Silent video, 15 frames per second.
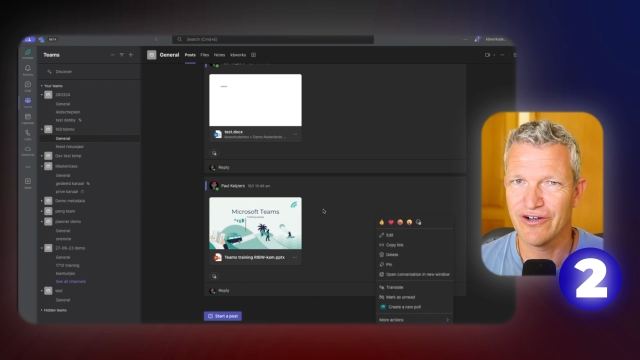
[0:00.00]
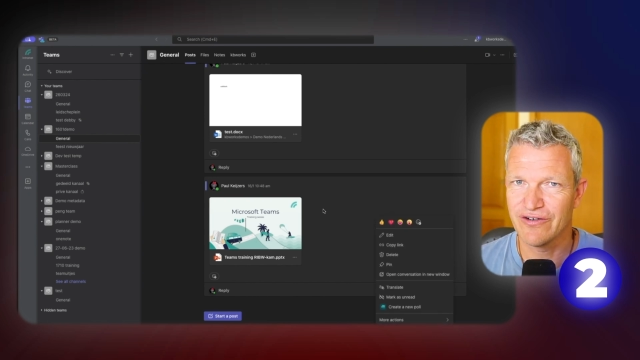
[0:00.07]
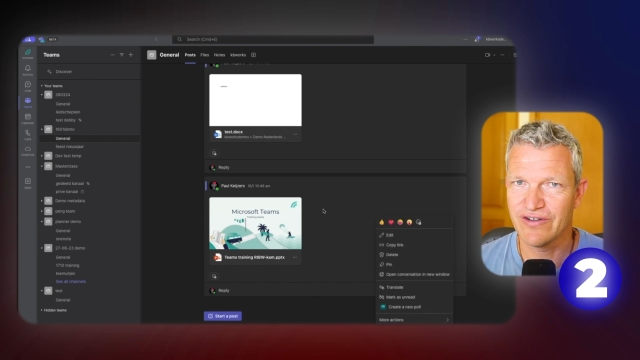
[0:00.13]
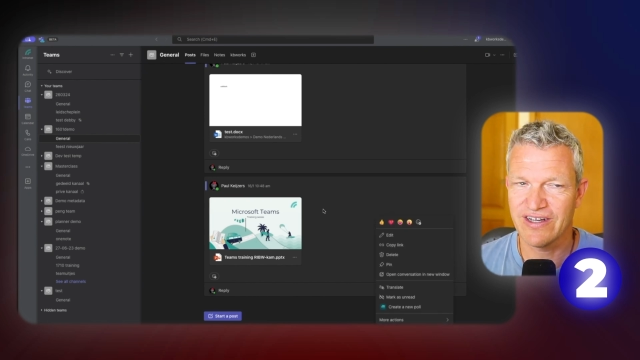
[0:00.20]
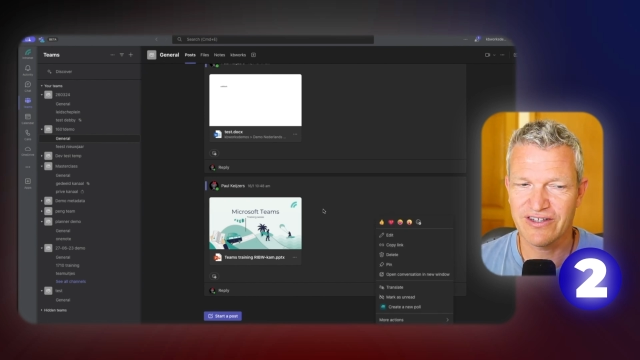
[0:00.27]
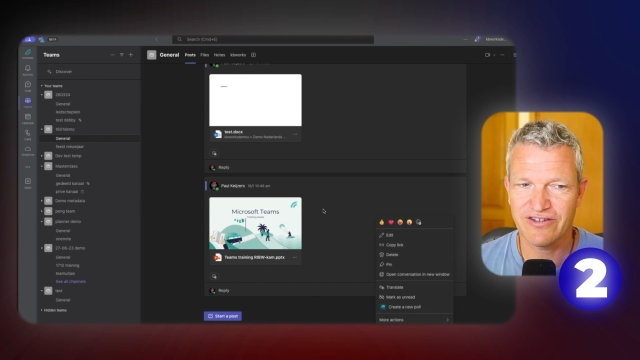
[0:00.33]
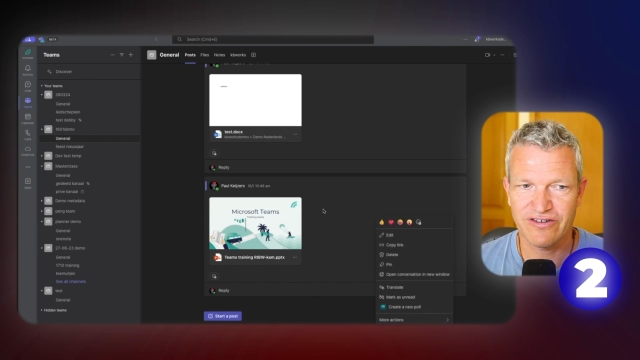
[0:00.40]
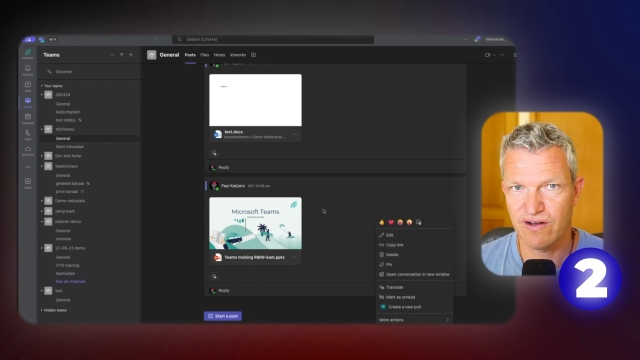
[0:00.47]
So
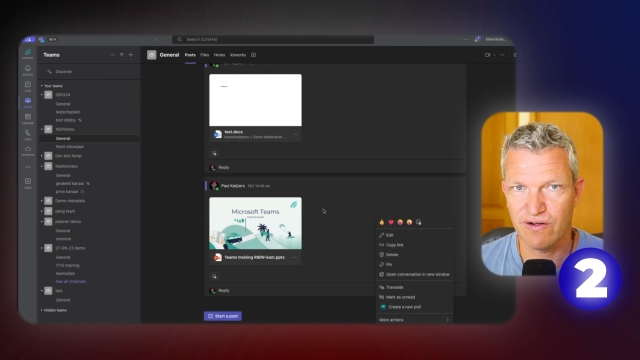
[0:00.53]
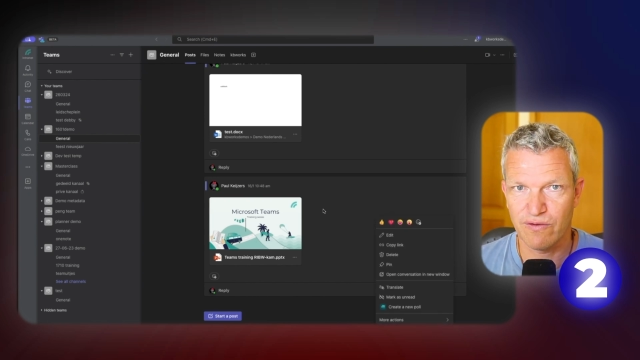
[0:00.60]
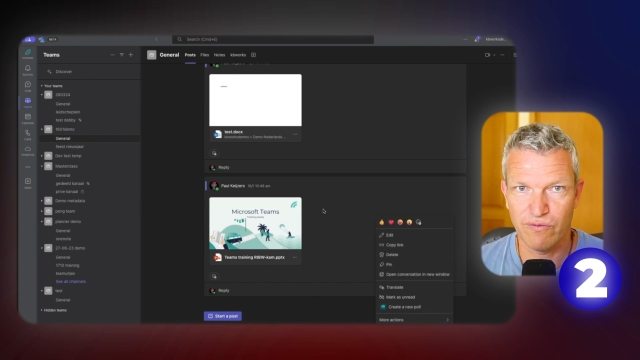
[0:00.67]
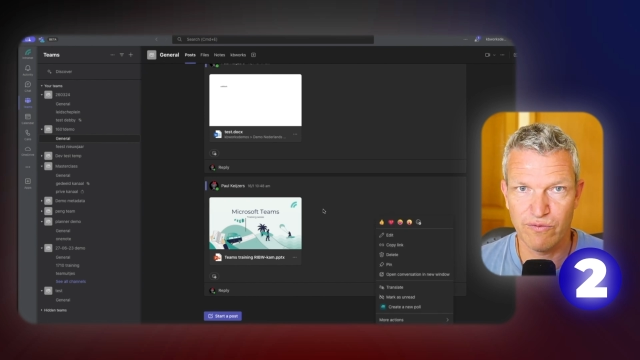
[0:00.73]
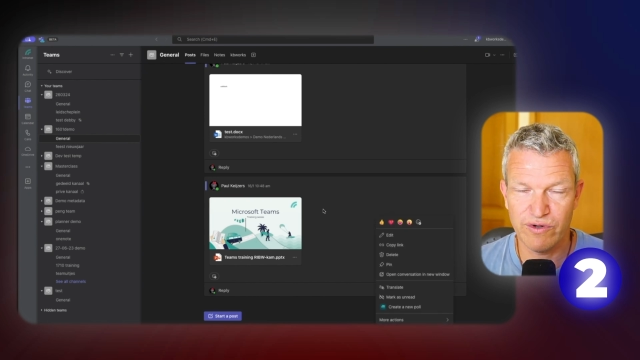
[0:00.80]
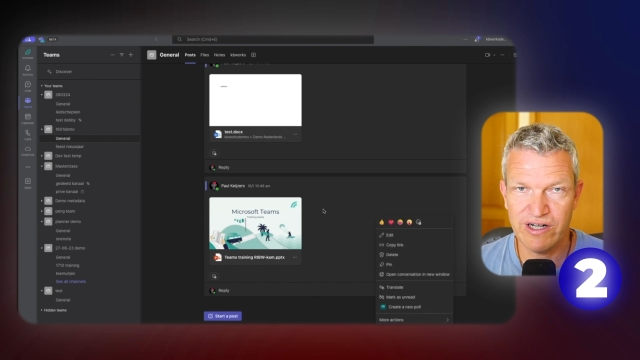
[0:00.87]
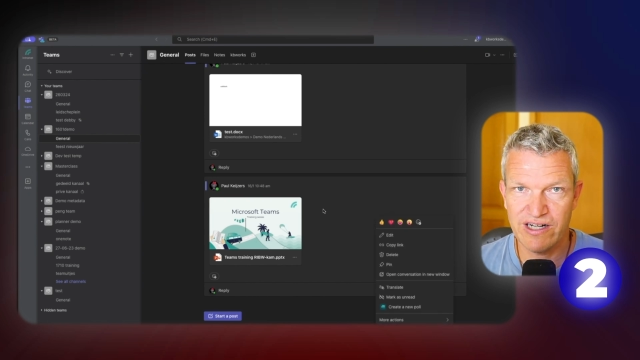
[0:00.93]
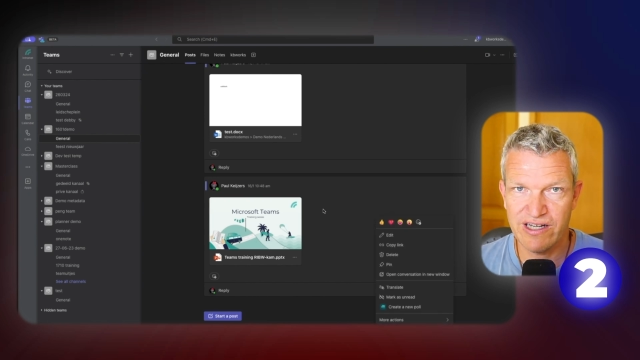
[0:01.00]
that's a uh,
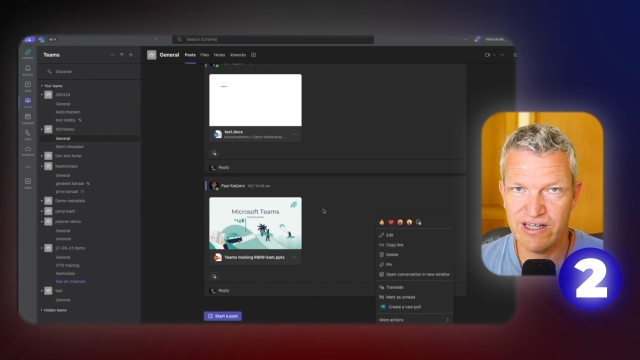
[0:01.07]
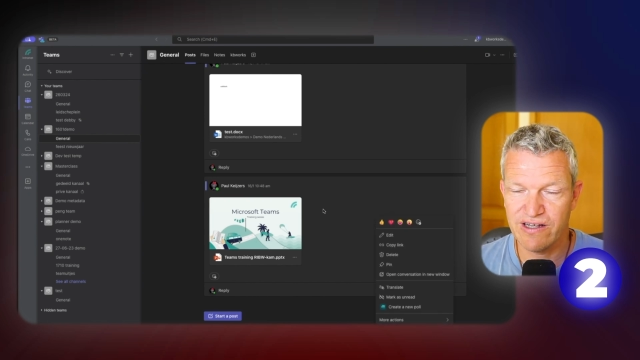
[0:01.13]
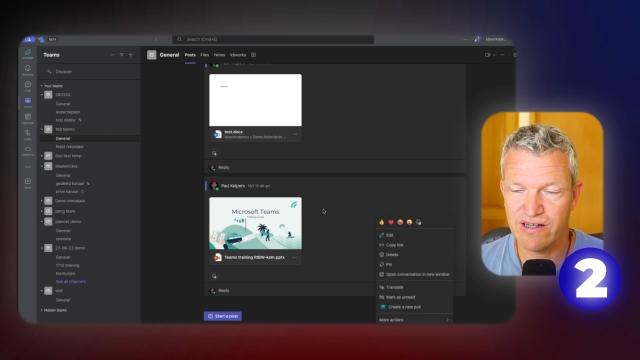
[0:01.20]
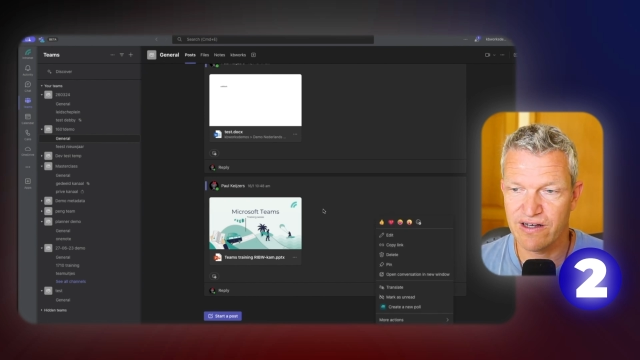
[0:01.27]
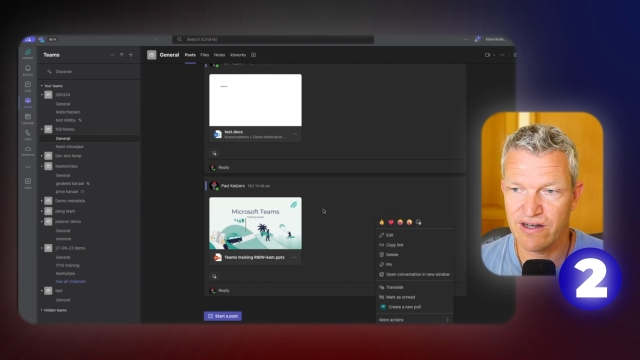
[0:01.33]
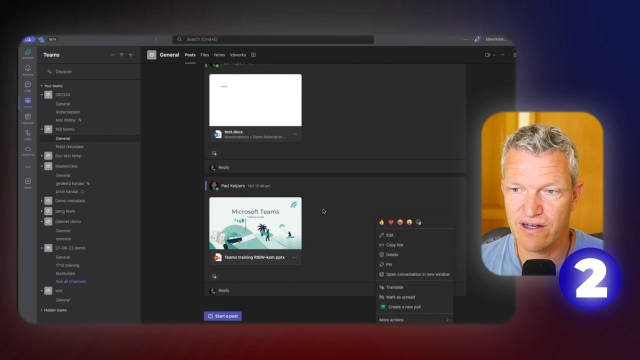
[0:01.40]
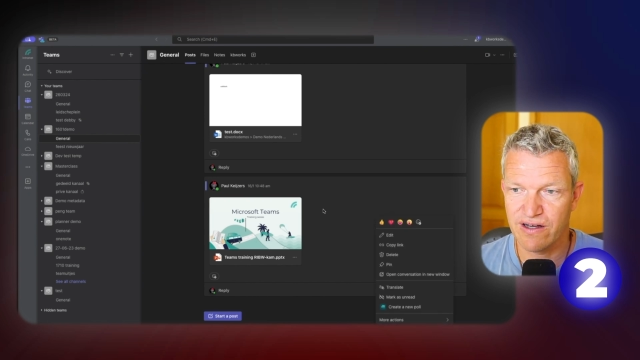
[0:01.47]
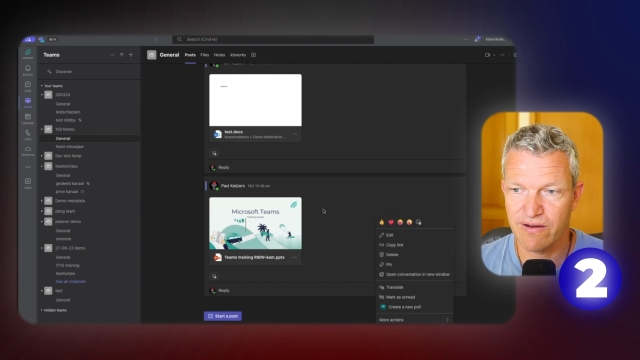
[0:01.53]

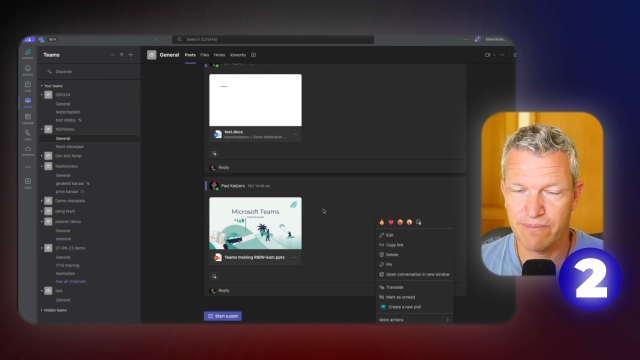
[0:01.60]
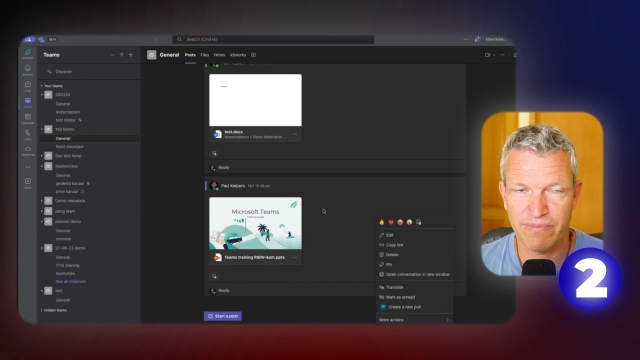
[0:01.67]
really uh,